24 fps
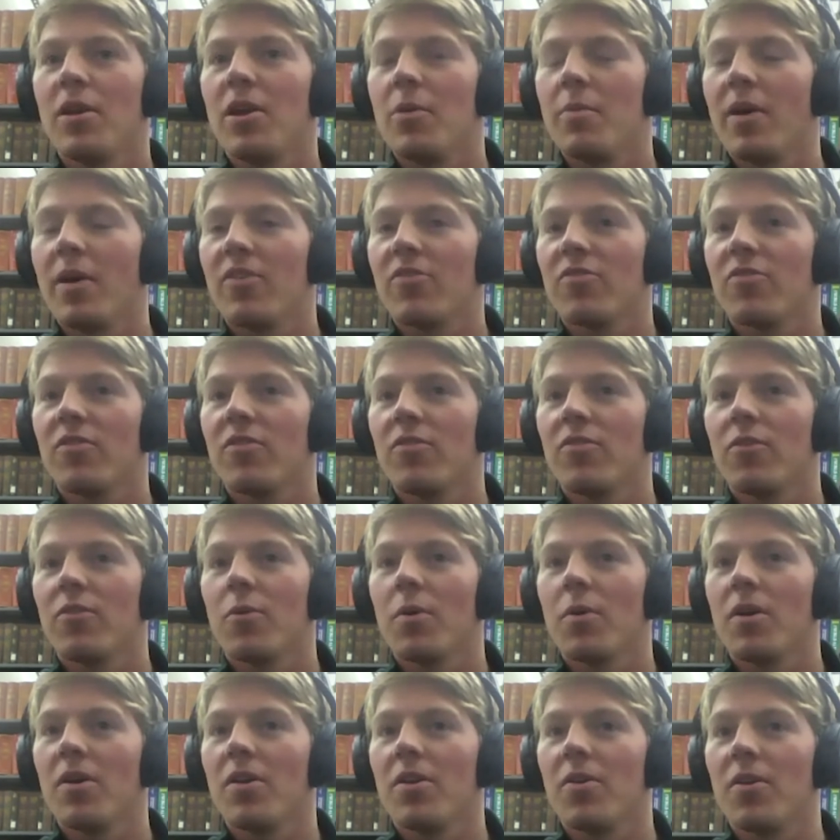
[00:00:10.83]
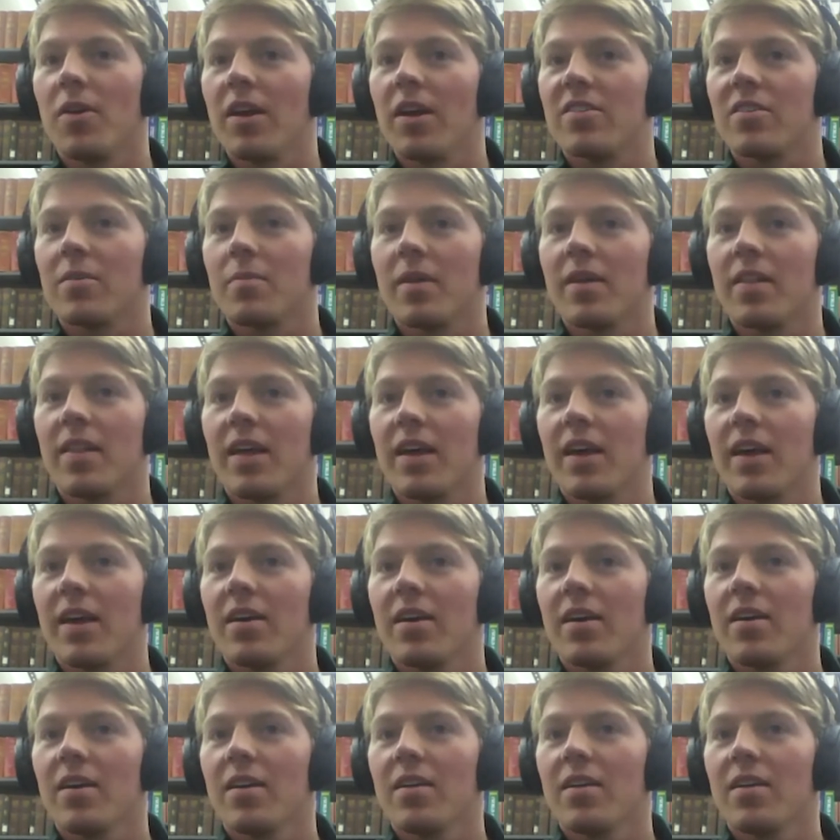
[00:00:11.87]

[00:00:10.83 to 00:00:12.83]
your best foot forward during something like